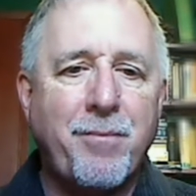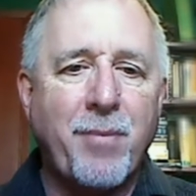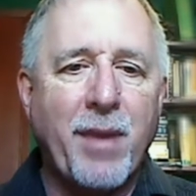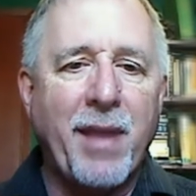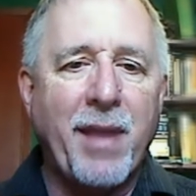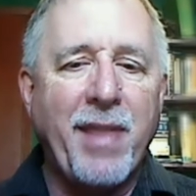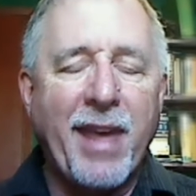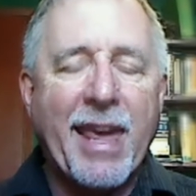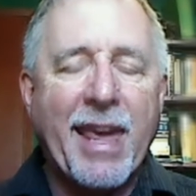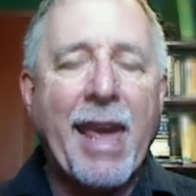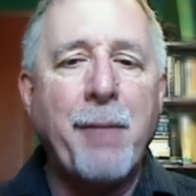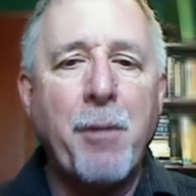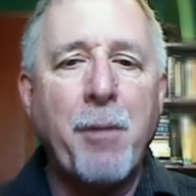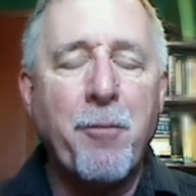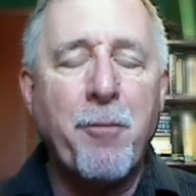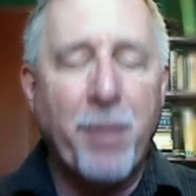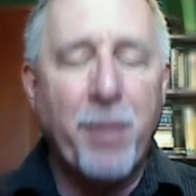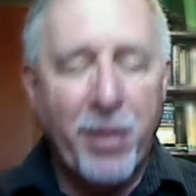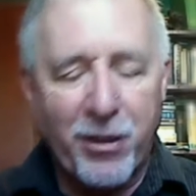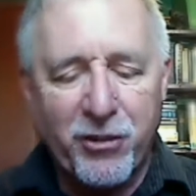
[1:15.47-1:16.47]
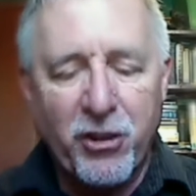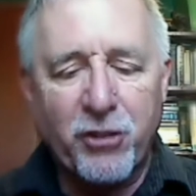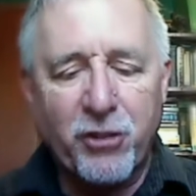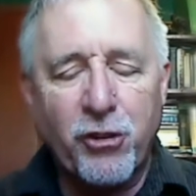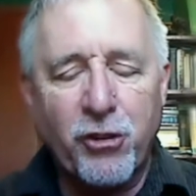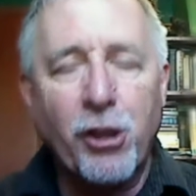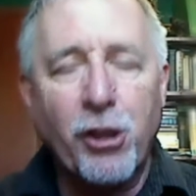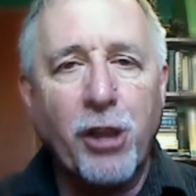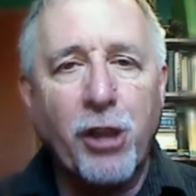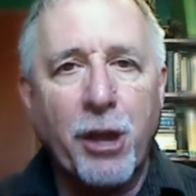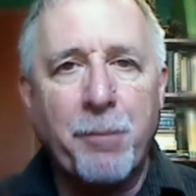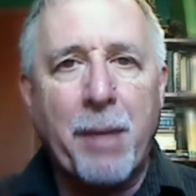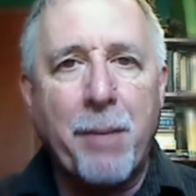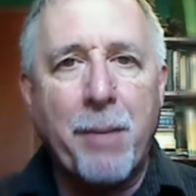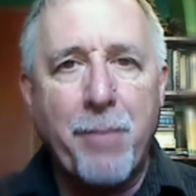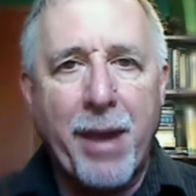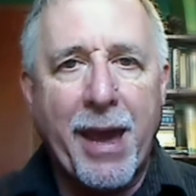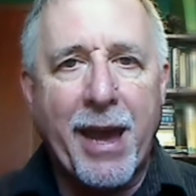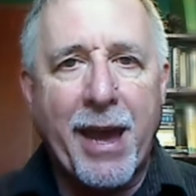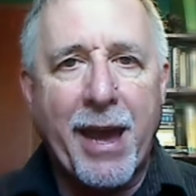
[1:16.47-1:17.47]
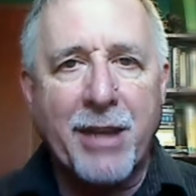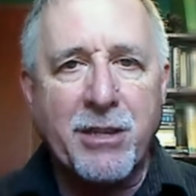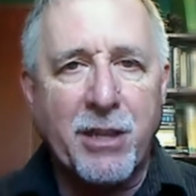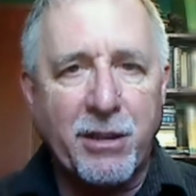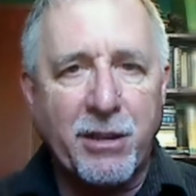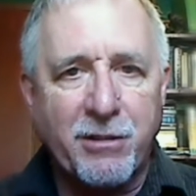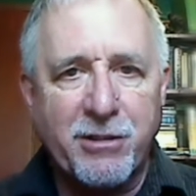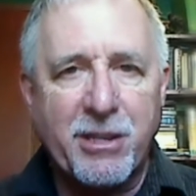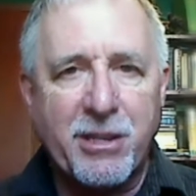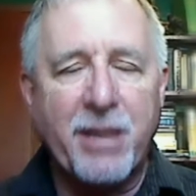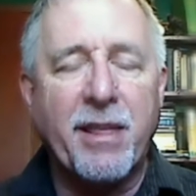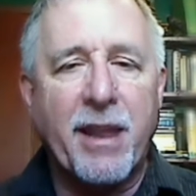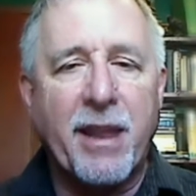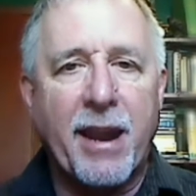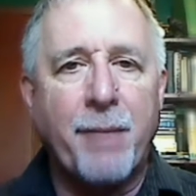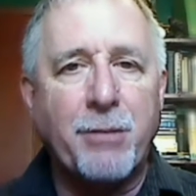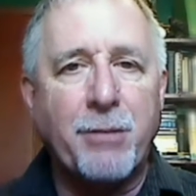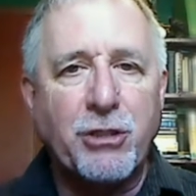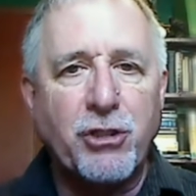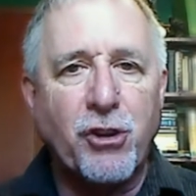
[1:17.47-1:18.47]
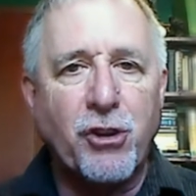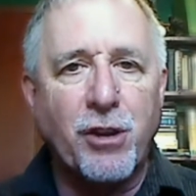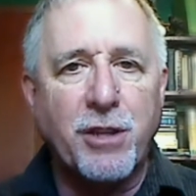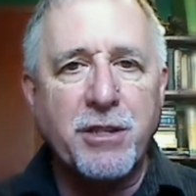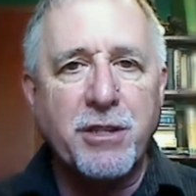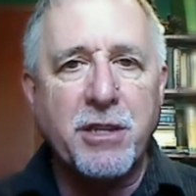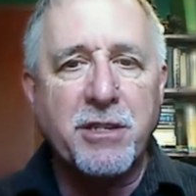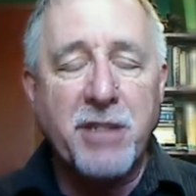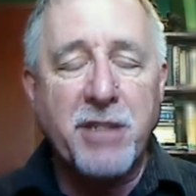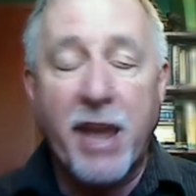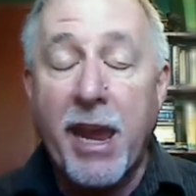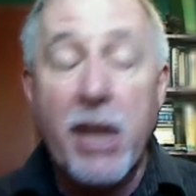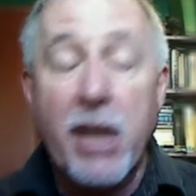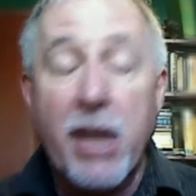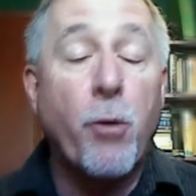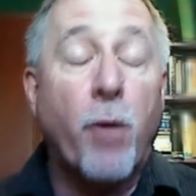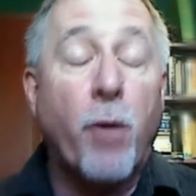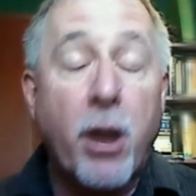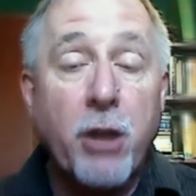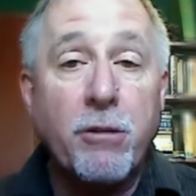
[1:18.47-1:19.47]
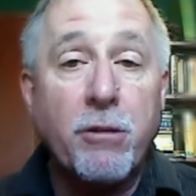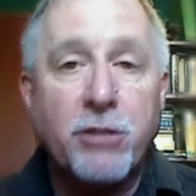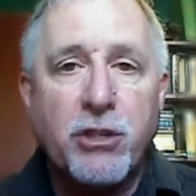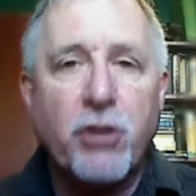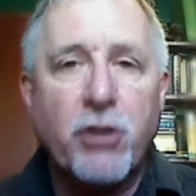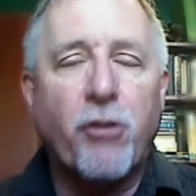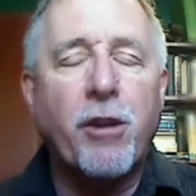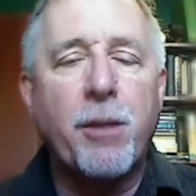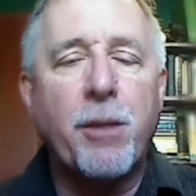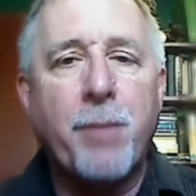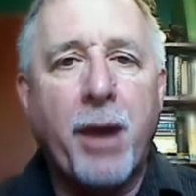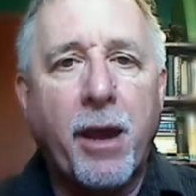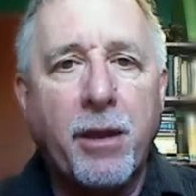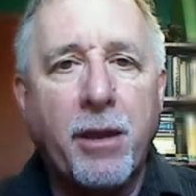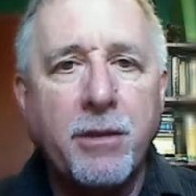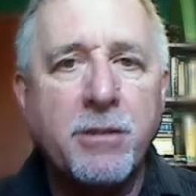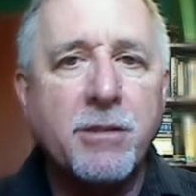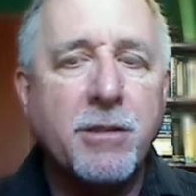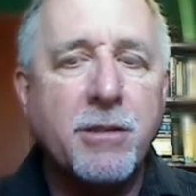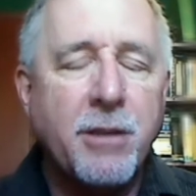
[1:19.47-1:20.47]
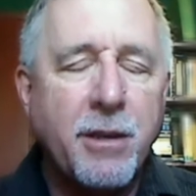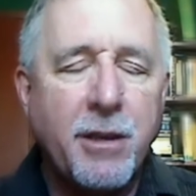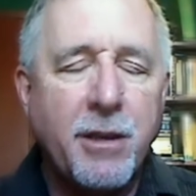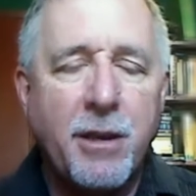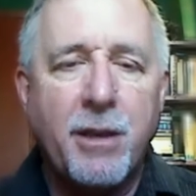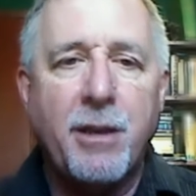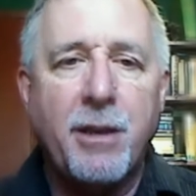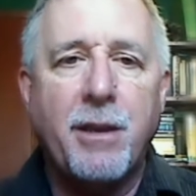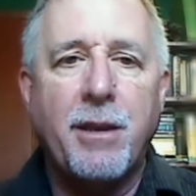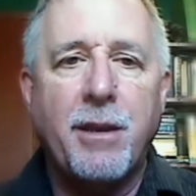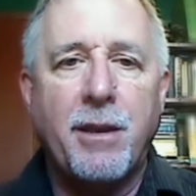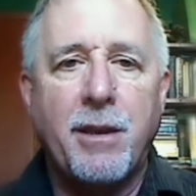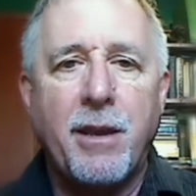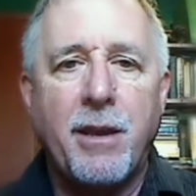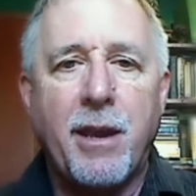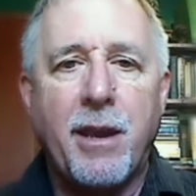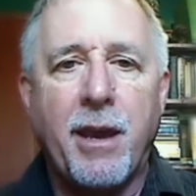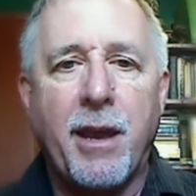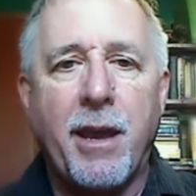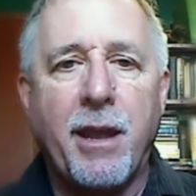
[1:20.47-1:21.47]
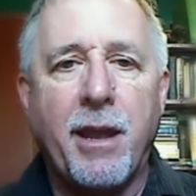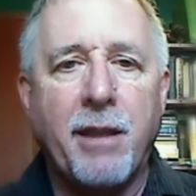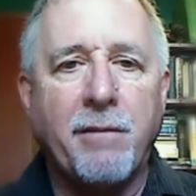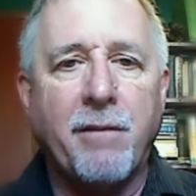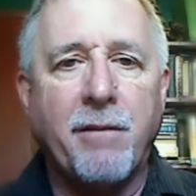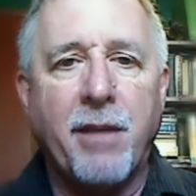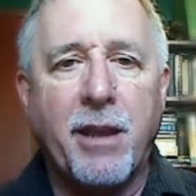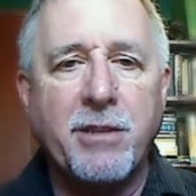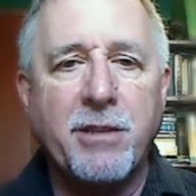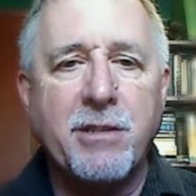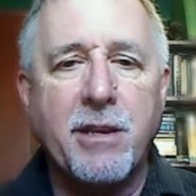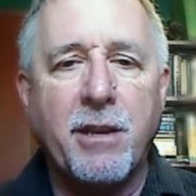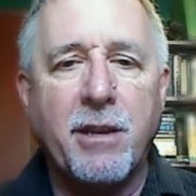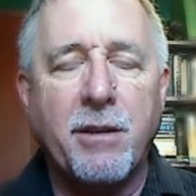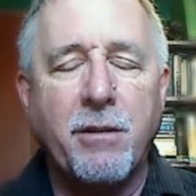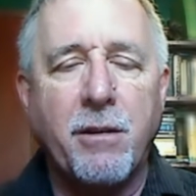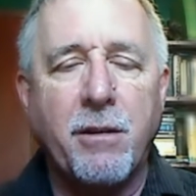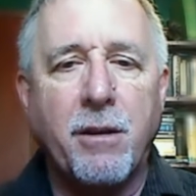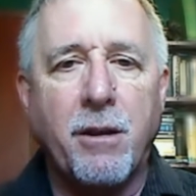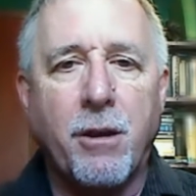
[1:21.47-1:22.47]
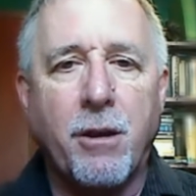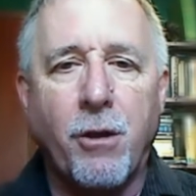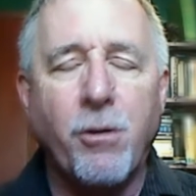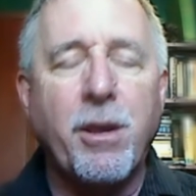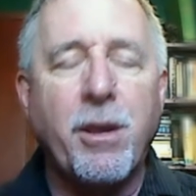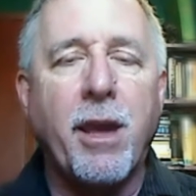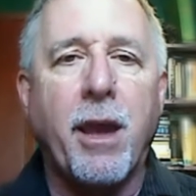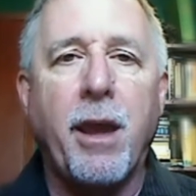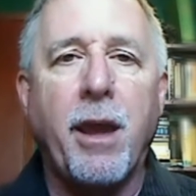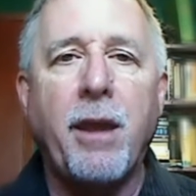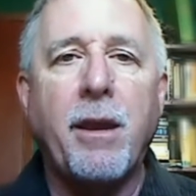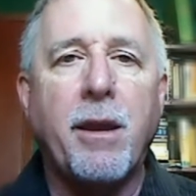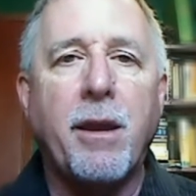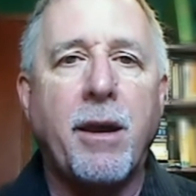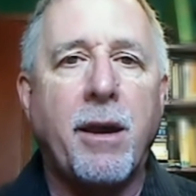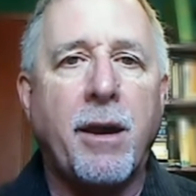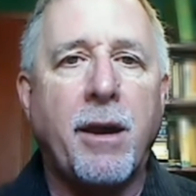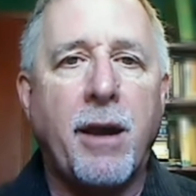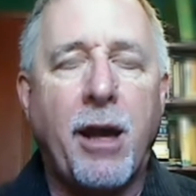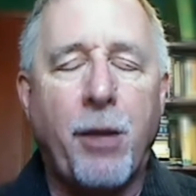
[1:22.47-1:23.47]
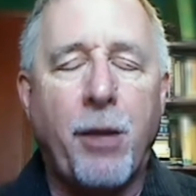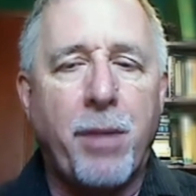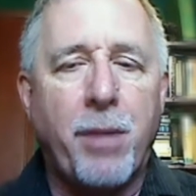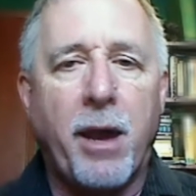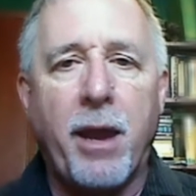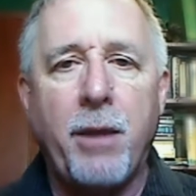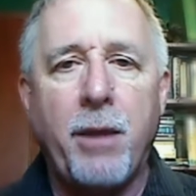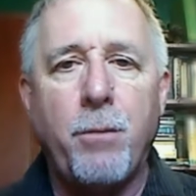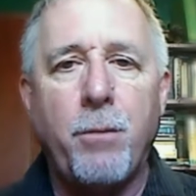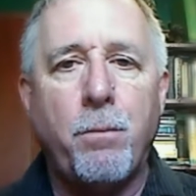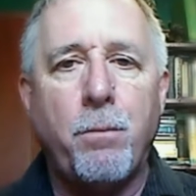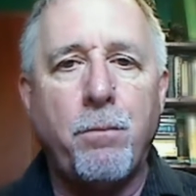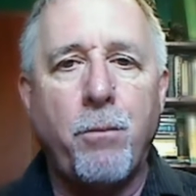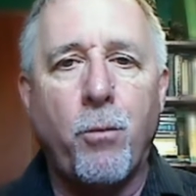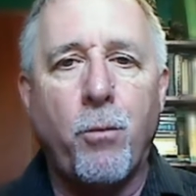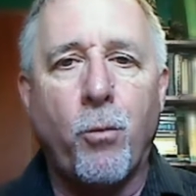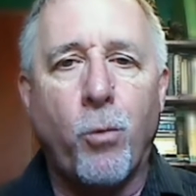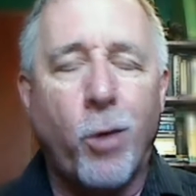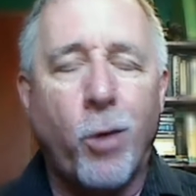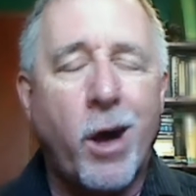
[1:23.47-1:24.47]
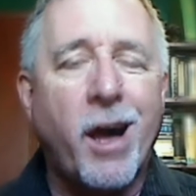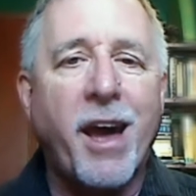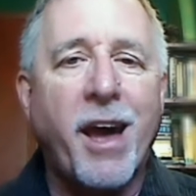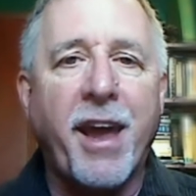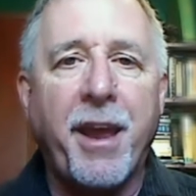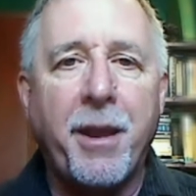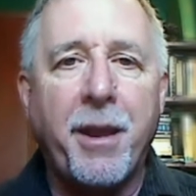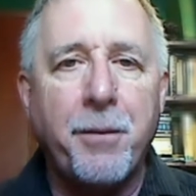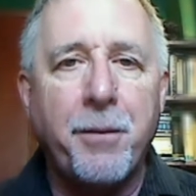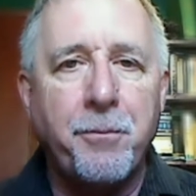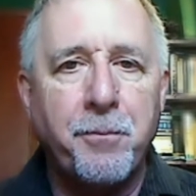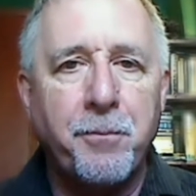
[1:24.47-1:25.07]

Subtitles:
they came up to me, they took a look at my badge and see that I'm a journalist and said, "Hey, you want to do a story about us?" And I said, "Okay, I'll bite. Why?"